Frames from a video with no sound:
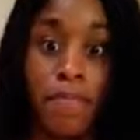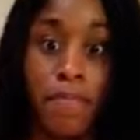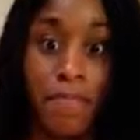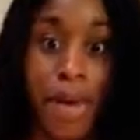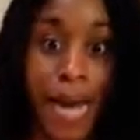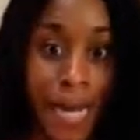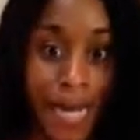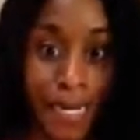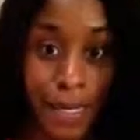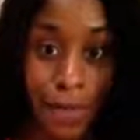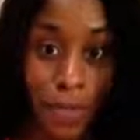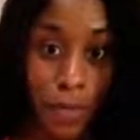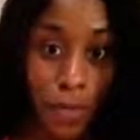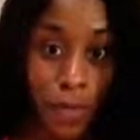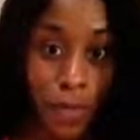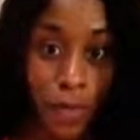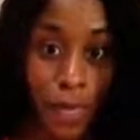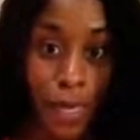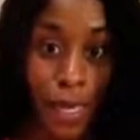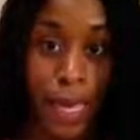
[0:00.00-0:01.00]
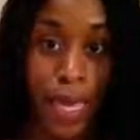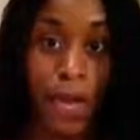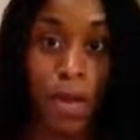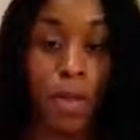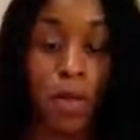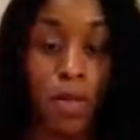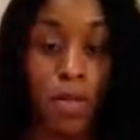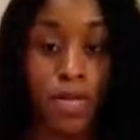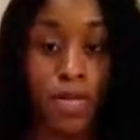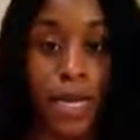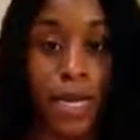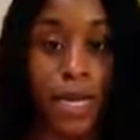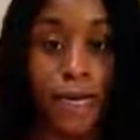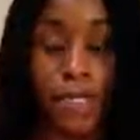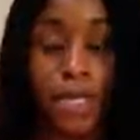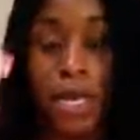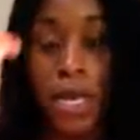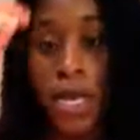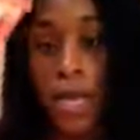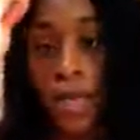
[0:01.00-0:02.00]
body moving at all
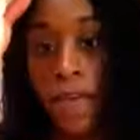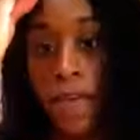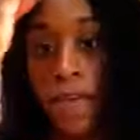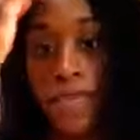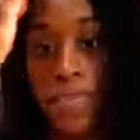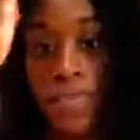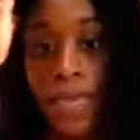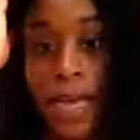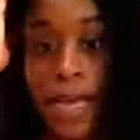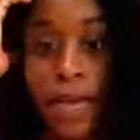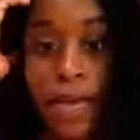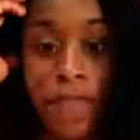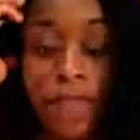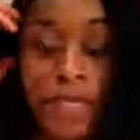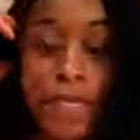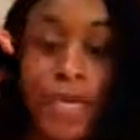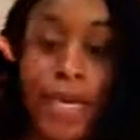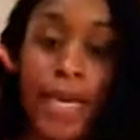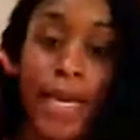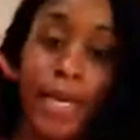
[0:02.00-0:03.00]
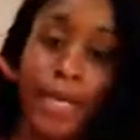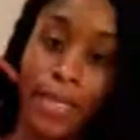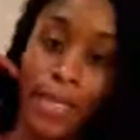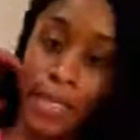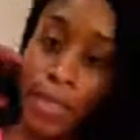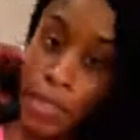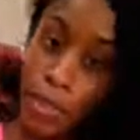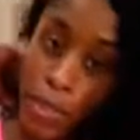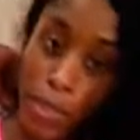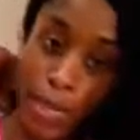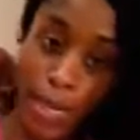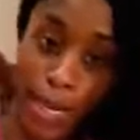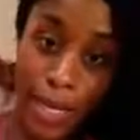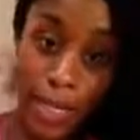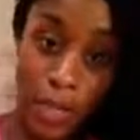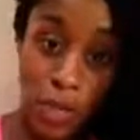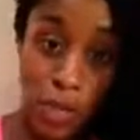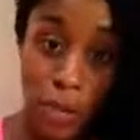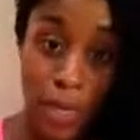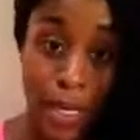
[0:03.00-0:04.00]
times. If it's not every day, at least 3
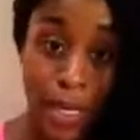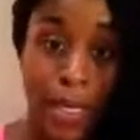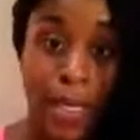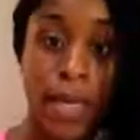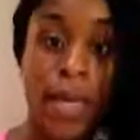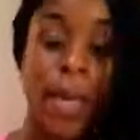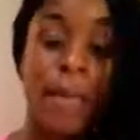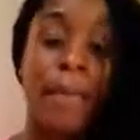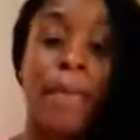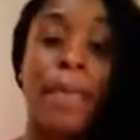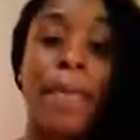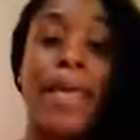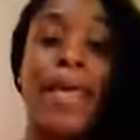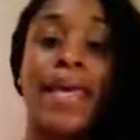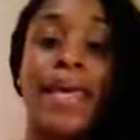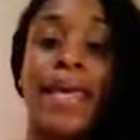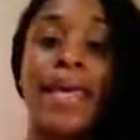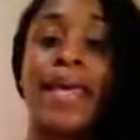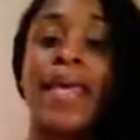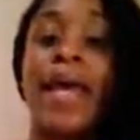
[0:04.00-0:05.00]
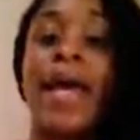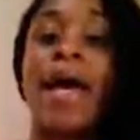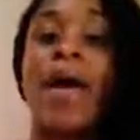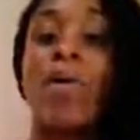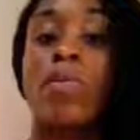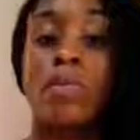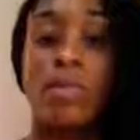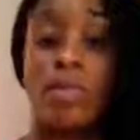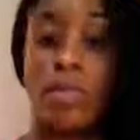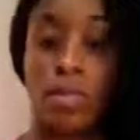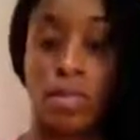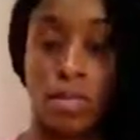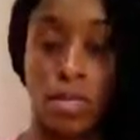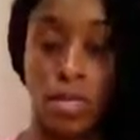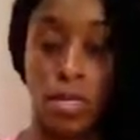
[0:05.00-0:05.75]
days a week, make it count.